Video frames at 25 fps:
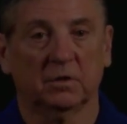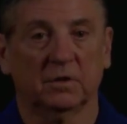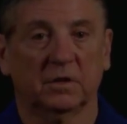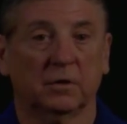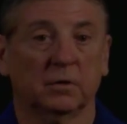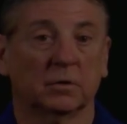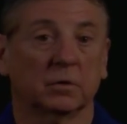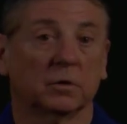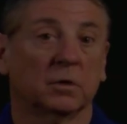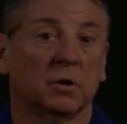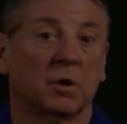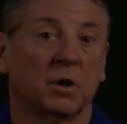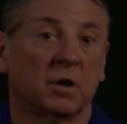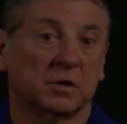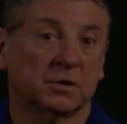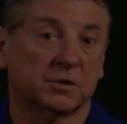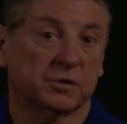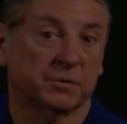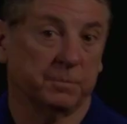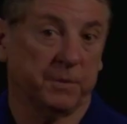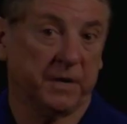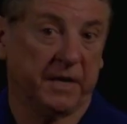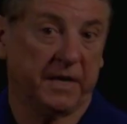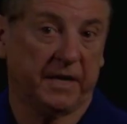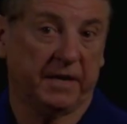There are lots
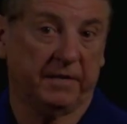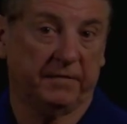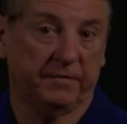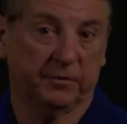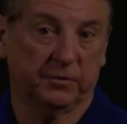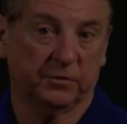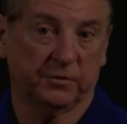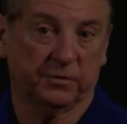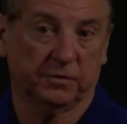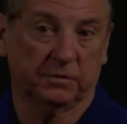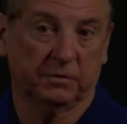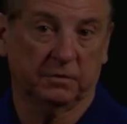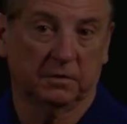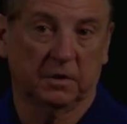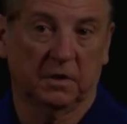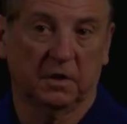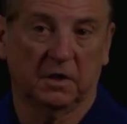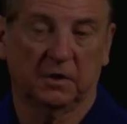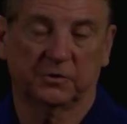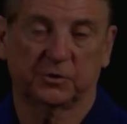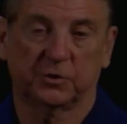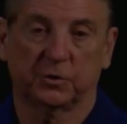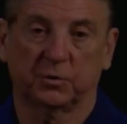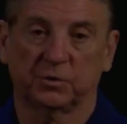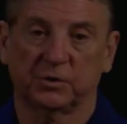of behaviors
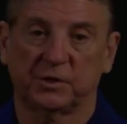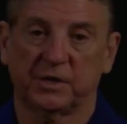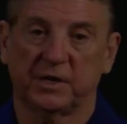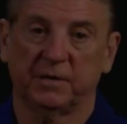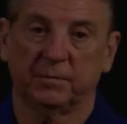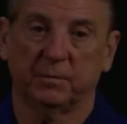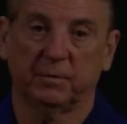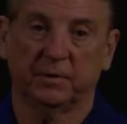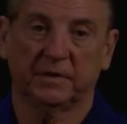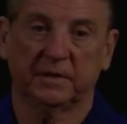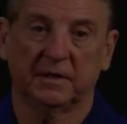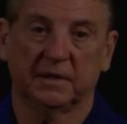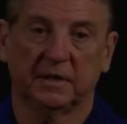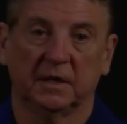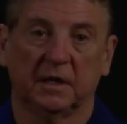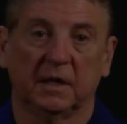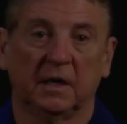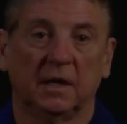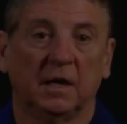associated with it.